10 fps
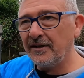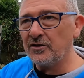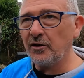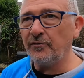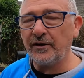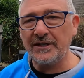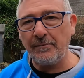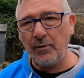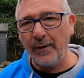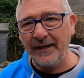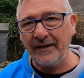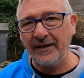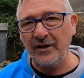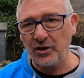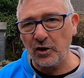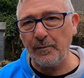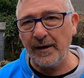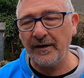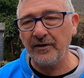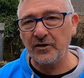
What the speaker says: So for example, when in the summer